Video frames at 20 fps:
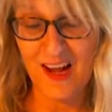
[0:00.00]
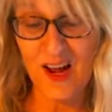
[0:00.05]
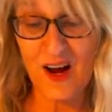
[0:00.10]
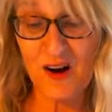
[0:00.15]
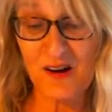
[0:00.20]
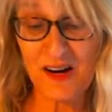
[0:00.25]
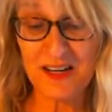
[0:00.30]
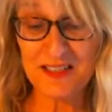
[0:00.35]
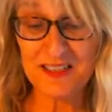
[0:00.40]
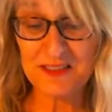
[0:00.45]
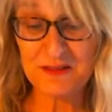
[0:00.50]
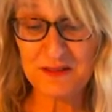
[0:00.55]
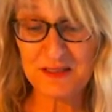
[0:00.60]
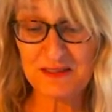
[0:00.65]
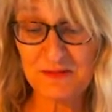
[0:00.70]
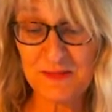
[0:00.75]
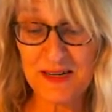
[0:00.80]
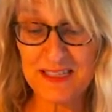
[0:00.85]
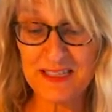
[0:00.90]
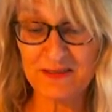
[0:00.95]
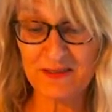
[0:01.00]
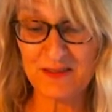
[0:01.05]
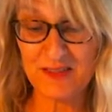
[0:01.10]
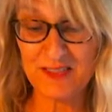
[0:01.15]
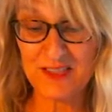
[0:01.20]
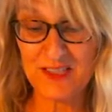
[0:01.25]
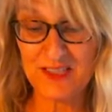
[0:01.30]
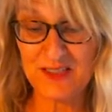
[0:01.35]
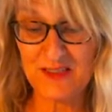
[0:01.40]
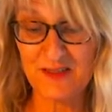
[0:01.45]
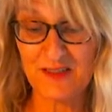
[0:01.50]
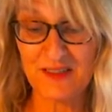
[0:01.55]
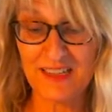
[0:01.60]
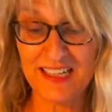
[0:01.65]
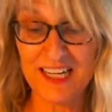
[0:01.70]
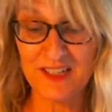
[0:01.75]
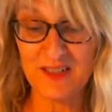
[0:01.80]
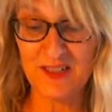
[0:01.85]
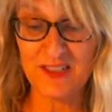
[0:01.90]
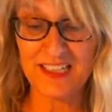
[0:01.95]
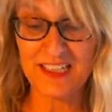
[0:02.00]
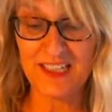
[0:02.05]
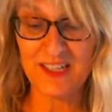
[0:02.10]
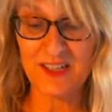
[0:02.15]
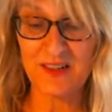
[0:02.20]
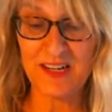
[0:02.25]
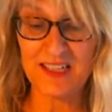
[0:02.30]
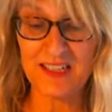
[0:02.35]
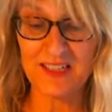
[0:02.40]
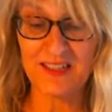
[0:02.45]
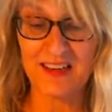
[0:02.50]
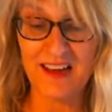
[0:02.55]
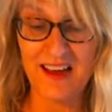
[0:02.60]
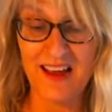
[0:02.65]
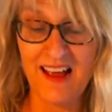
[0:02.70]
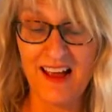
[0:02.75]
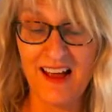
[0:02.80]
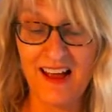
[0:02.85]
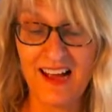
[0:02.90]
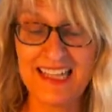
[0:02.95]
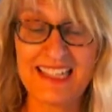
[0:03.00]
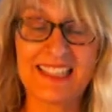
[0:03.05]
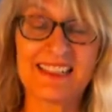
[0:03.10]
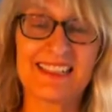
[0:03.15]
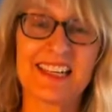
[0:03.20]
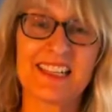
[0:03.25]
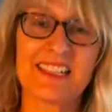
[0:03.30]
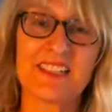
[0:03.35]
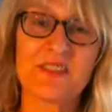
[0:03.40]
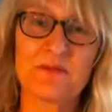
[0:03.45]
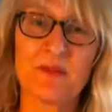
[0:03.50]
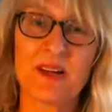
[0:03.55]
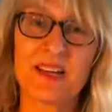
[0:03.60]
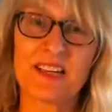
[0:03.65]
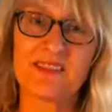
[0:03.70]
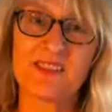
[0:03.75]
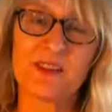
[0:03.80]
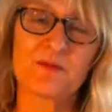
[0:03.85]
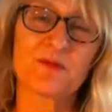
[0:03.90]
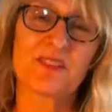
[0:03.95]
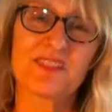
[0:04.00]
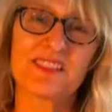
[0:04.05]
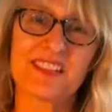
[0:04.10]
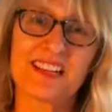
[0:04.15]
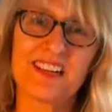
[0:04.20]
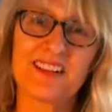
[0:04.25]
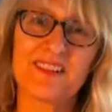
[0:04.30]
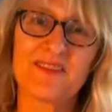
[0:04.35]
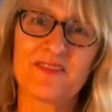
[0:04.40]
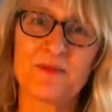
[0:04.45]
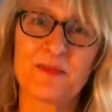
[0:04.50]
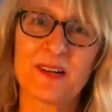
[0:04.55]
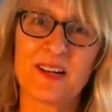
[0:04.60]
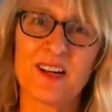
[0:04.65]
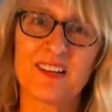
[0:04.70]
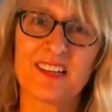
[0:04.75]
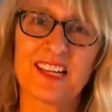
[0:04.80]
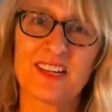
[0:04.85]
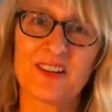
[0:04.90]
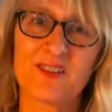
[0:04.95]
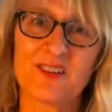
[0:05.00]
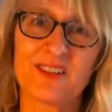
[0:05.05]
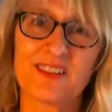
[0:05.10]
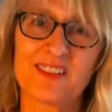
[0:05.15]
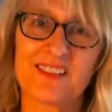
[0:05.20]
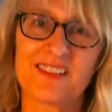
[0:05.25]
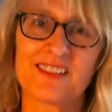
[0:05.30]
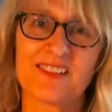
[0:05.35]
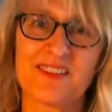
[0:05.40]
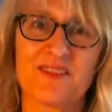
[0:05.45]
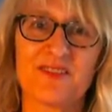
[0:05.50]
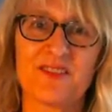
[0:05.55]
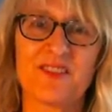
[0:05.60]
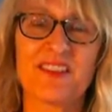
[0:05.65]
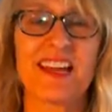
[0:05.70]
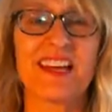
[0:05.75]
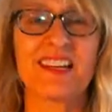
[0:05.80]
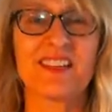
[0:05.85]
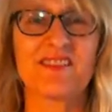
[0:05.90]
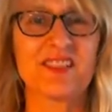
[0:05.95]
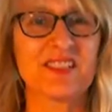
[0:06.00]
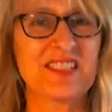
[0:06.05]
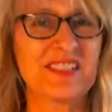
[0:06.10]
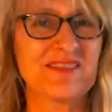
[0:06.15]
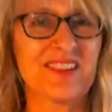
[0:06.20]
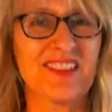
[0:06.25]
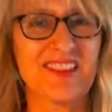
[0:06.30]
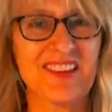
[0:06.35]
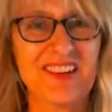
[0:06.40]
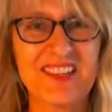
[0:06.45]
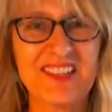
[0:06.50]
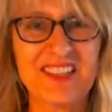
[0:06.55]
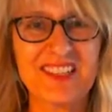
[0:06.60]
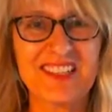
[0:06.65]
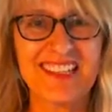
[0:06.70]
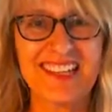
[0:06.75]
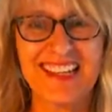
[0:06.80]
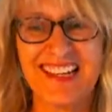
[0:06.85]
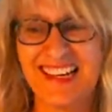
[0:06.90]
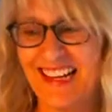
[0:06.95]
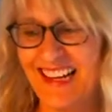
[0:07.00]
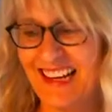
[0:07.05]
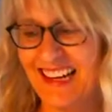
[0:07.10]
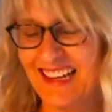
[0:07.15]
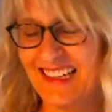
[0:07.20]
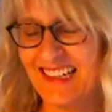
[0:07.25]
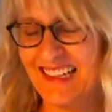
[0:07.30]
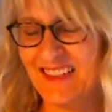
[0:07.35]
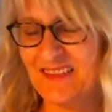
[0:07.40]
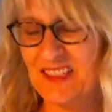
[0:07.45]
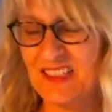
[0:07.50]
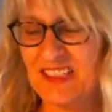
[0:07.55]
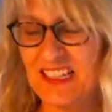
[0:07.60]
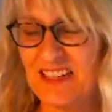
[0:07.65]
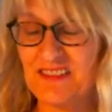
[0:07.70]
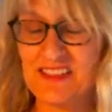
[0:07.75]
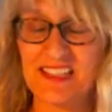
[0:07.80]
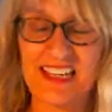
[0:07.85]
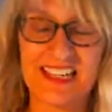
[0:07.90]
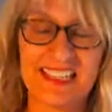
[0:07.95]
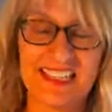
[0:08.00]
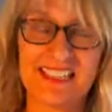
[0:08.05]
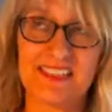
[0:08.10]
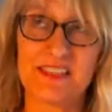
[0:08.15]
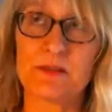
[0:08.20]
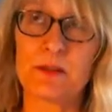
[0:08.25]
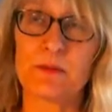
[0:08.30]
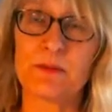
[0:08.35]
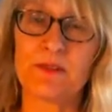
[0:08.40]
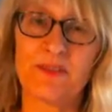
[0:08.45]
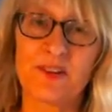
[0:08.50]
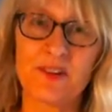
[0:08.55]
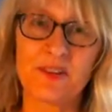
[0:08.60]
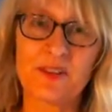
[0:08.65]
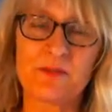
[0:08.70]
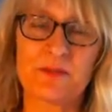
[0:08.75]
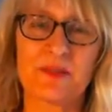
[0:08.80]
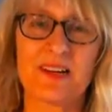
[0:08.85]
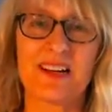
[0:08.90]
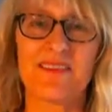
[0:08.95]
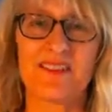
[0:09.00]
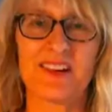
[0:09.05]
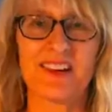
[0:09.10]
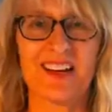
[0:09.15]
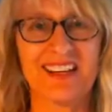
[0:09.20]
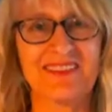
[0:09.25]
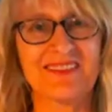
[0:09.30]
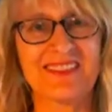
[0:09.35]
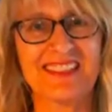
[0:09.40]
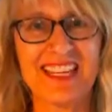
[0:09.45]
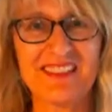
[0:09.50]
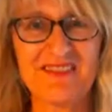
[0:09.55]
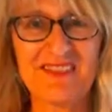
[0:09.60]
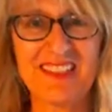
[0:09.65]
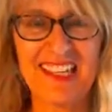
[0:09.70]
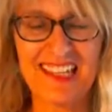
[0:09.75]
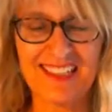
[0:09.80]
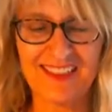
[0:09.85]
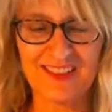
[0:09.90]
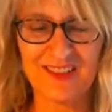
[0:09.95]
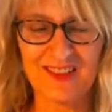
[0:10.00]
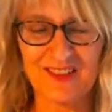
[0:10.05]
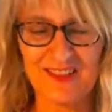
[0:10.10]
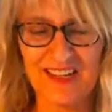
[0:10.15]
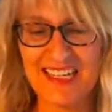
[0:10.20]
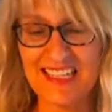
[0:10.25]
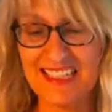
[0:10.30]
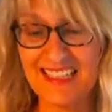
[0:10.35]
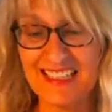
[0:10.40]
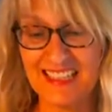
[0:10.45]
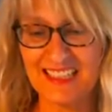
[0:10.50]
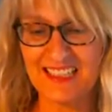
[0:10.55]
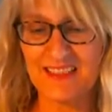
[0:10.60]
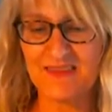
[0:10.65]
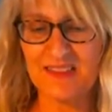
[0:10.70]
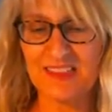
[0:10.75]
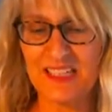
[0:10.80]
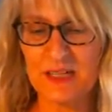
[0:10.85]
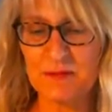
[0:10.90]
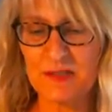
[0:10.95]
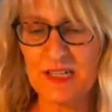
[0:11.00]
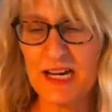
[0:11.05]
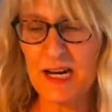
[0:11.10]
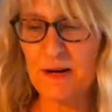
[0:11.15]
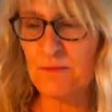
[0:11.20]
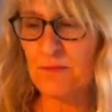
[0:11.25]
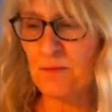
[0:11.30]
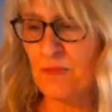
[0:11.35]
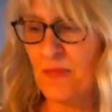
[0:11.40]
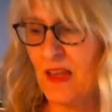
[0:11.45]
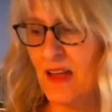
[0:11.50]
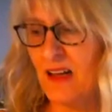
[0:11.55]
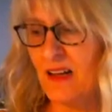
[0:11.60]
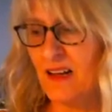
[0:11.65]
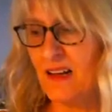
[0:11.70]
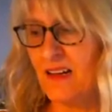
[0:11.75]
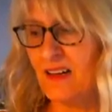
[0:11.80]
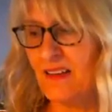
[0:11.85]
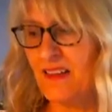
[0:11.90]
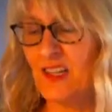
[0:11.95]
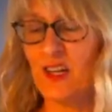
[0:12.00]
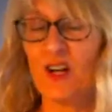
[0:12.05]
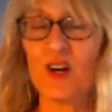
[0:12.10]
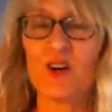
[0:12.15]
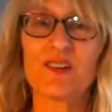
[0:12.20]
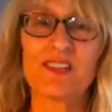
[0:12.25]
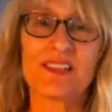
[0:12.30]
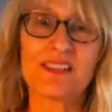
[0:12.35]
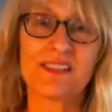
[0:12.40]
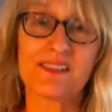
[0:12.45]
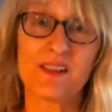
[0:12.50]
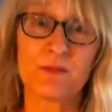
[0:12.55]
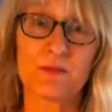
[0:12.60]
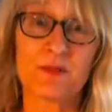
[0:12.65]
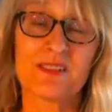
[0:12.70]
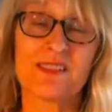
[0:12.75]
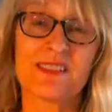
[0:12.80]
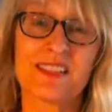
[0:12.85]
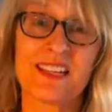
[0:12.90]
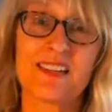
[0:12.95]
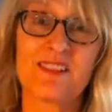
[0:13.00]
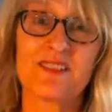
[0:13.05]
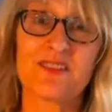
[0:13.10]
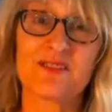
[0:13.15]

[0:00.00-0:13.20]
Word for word: Oh, I just want to remind everyone too, or in case you didn't know, I, I extended my summer sale for my online courses through the end of September 3rd. Uh, originally, I was ending September 1st, but I forgot it was Labor Day, so I extended it for Labor Day. Uh, the code is summer sale.